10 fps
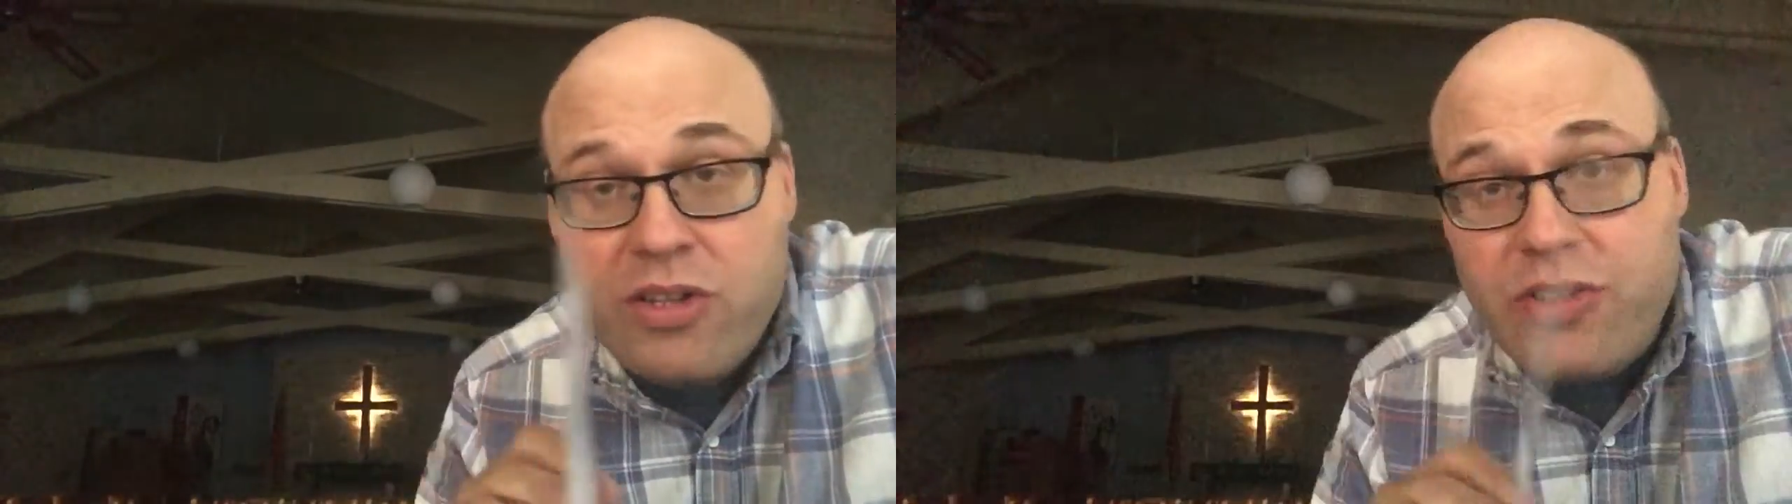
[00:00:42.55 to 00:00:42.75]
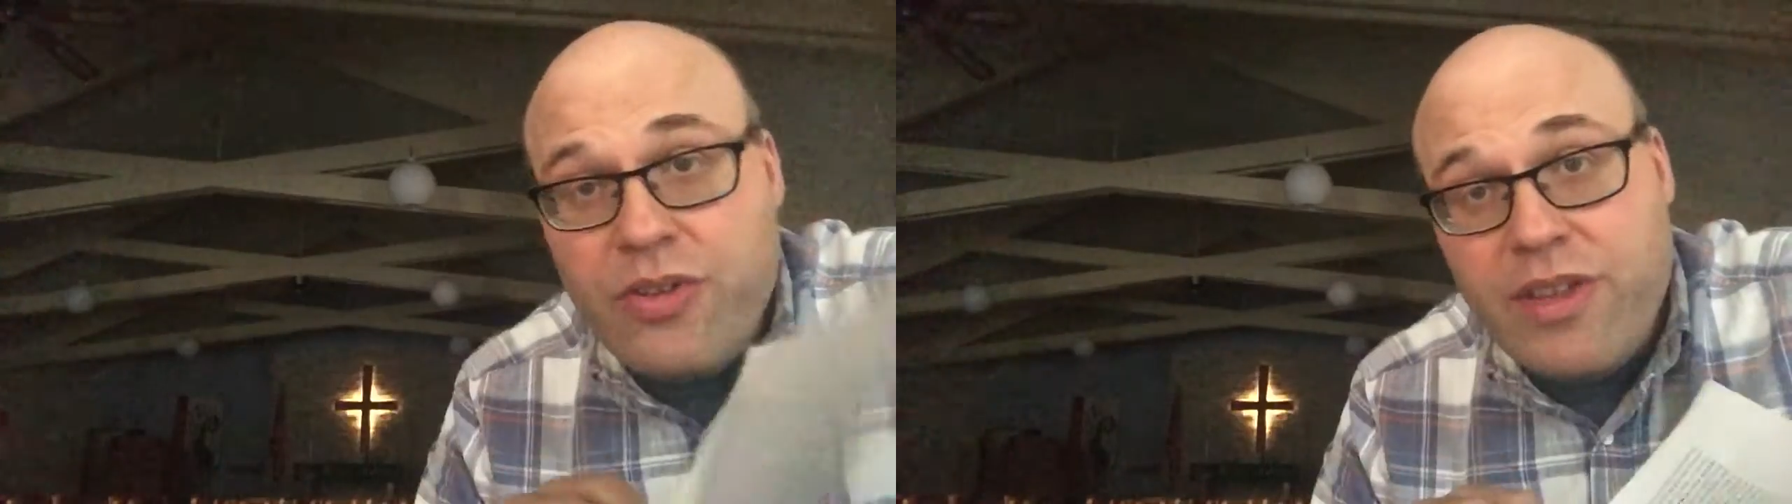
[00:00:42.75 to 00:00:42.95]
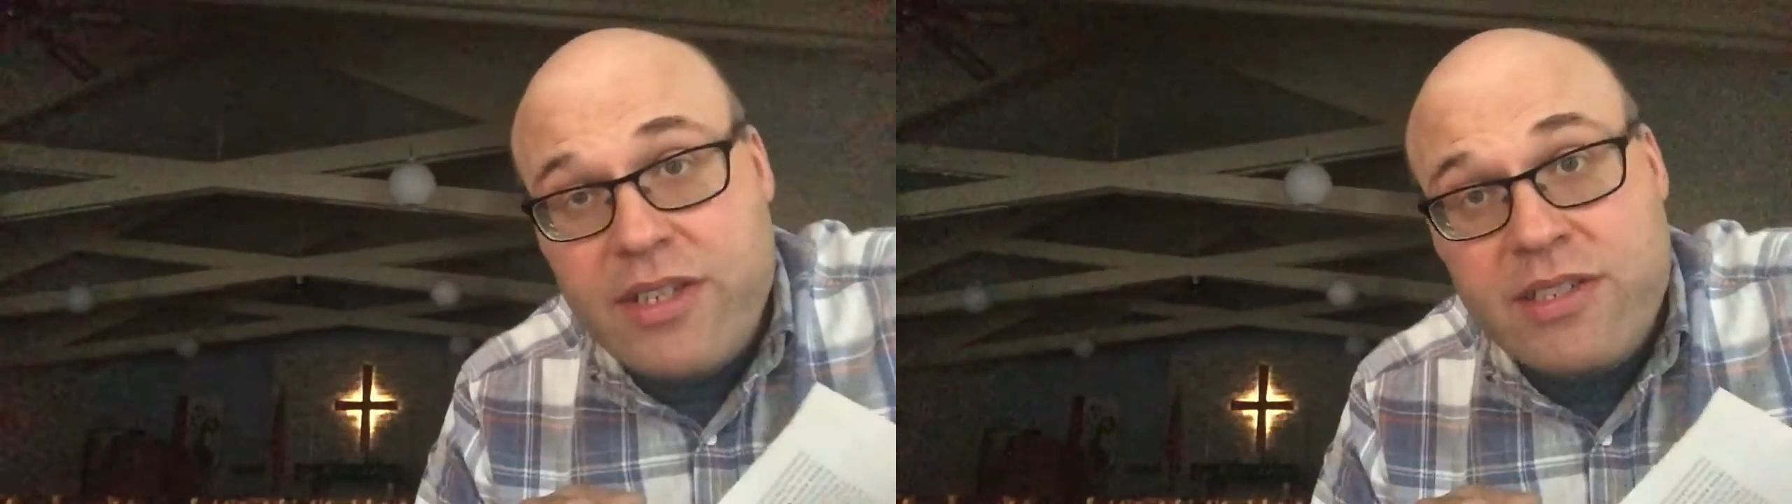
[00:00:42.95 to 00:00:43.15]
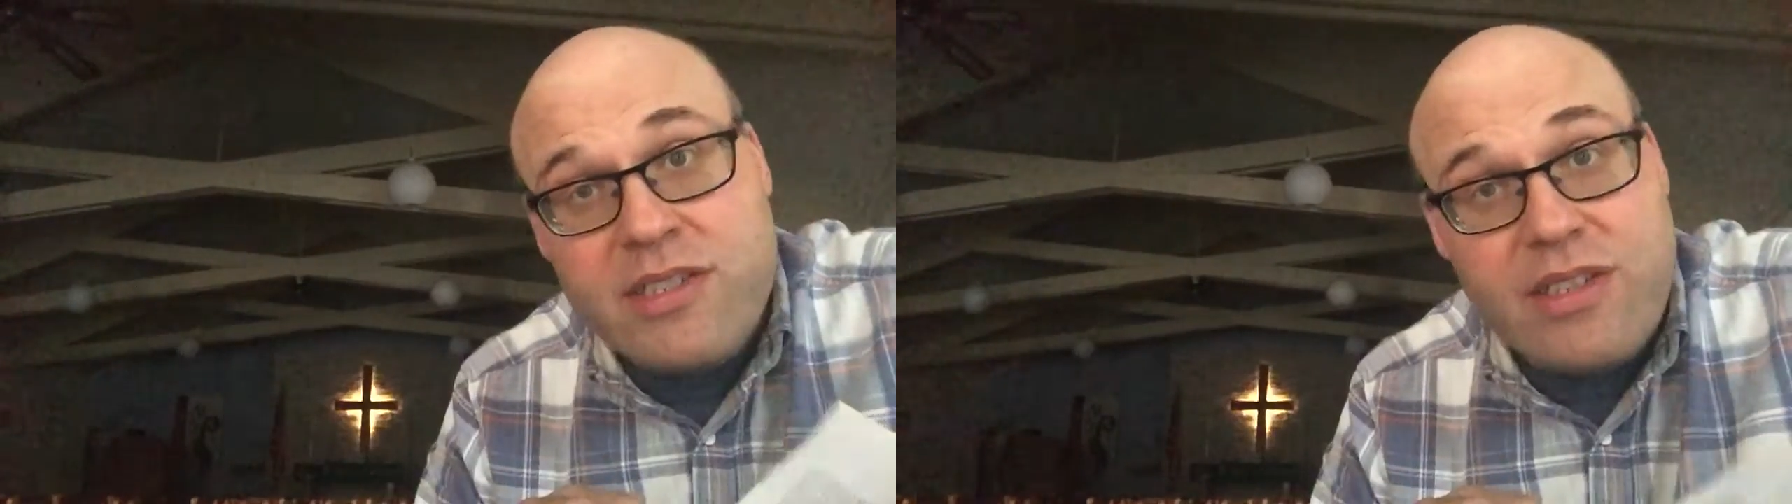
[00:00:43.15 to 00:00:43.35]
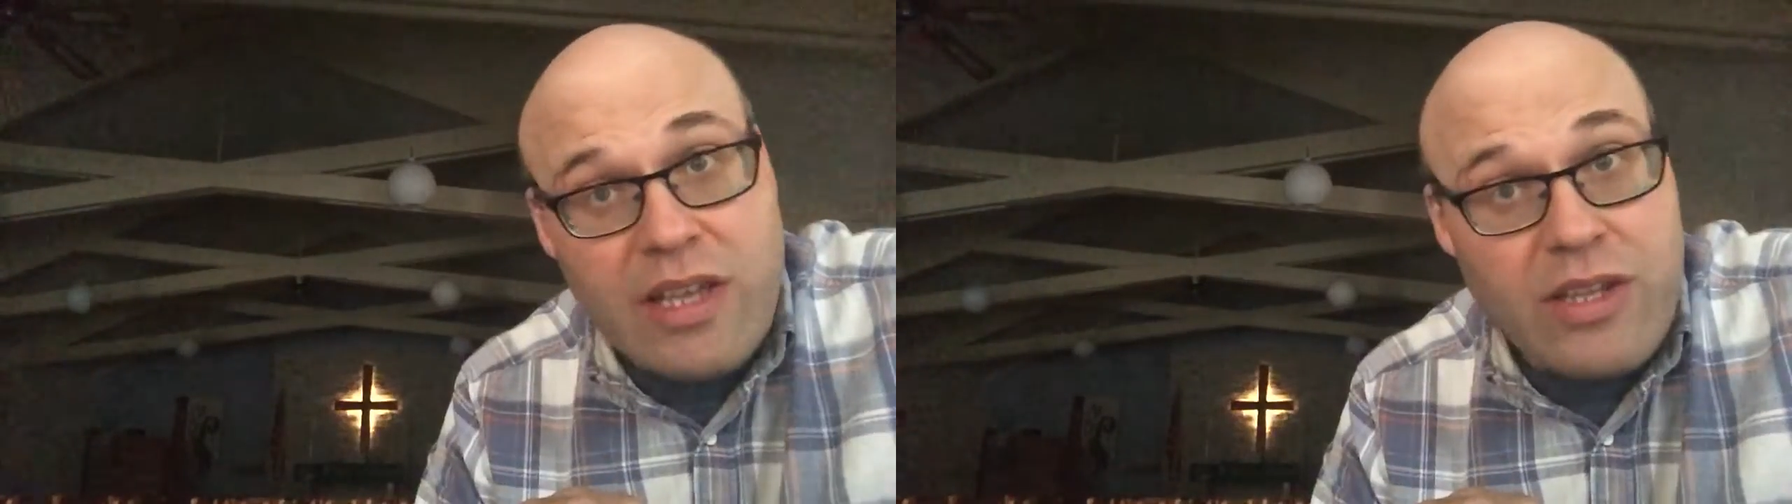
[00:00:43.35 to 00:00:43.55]
Do
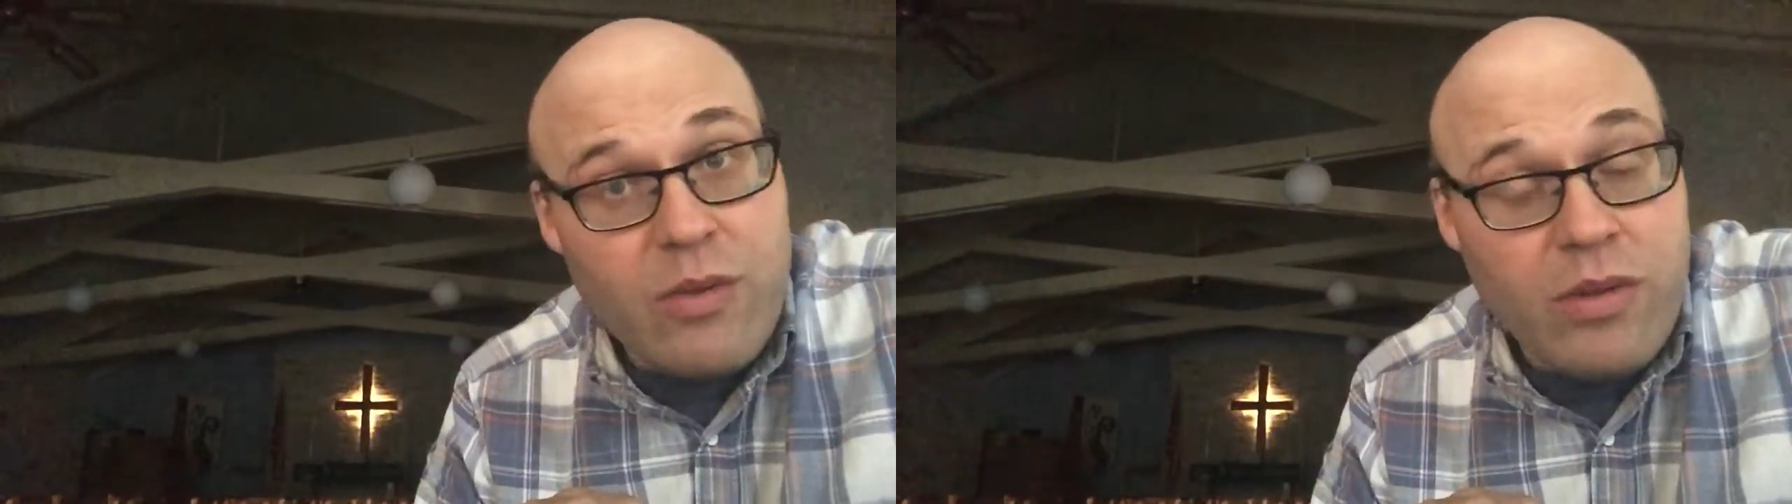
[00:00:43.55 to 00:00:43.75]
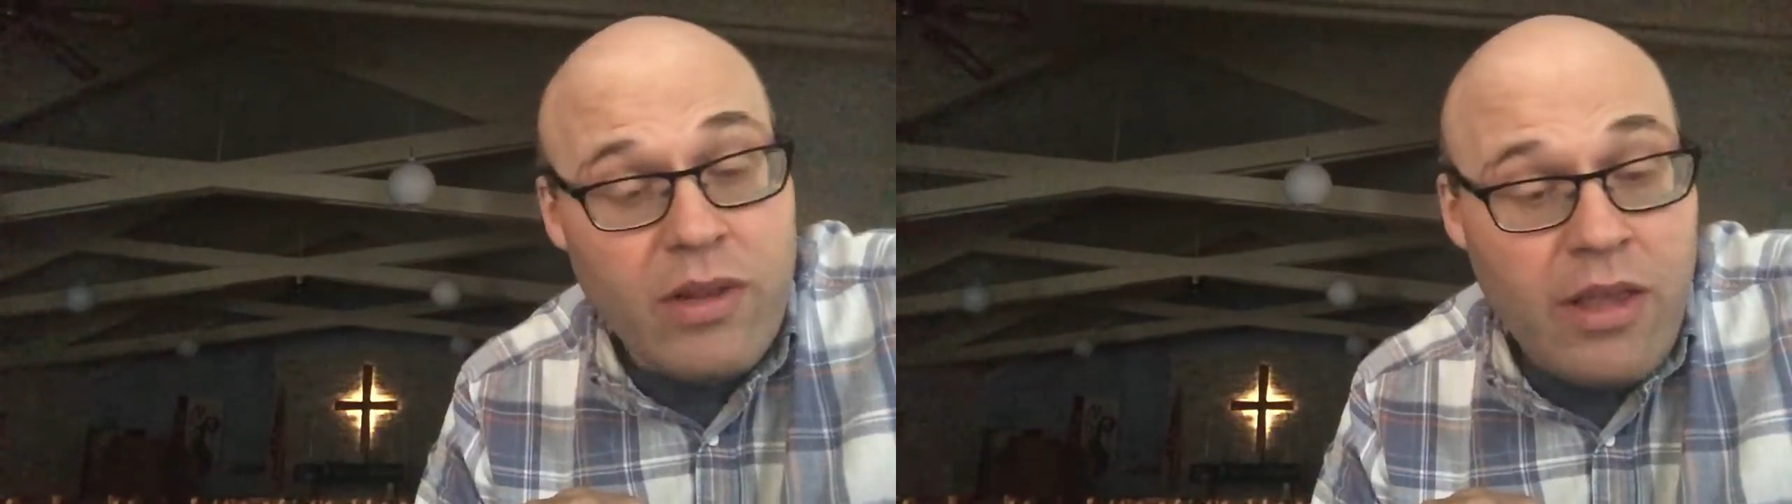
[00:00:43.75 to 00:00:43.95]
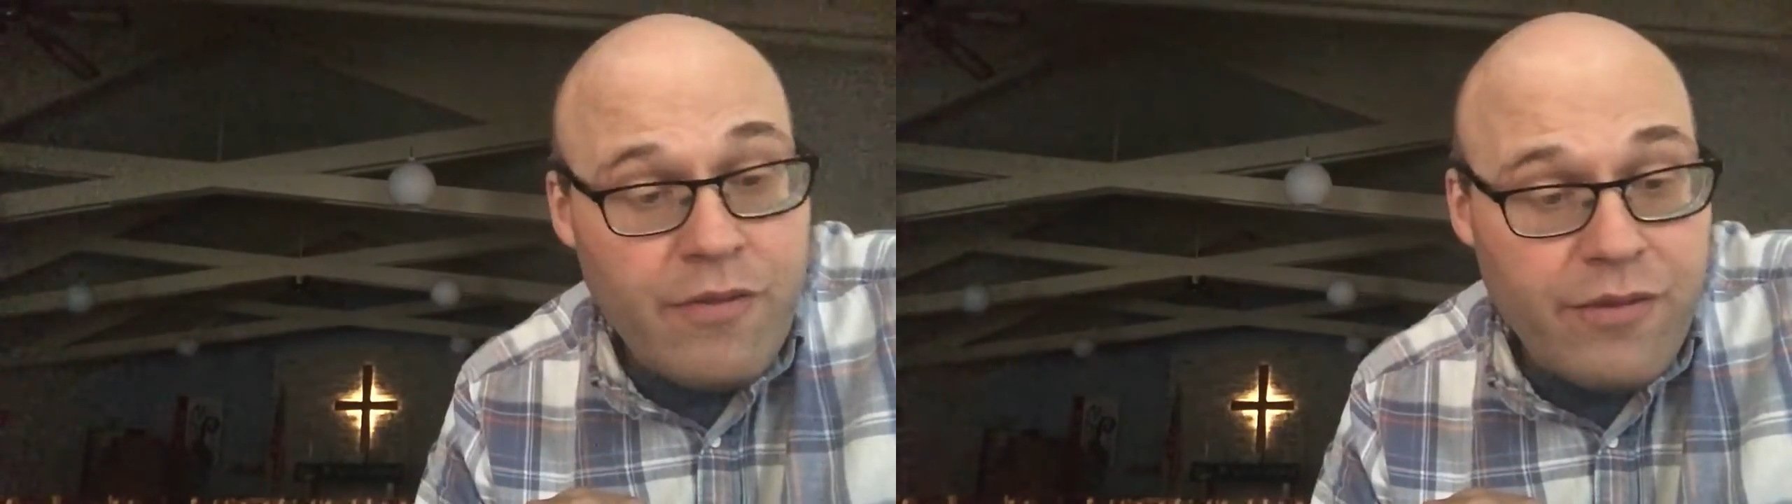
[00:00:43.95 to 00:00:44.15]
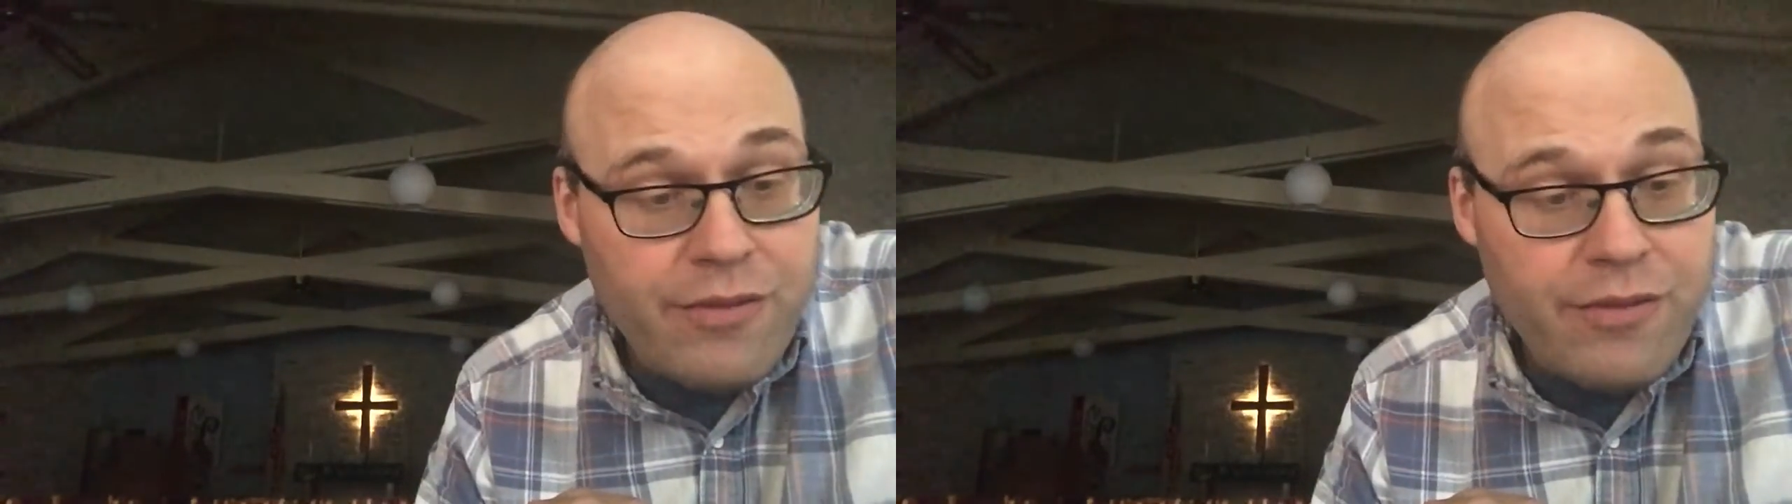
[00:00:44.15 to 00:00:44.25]
this, and you will live.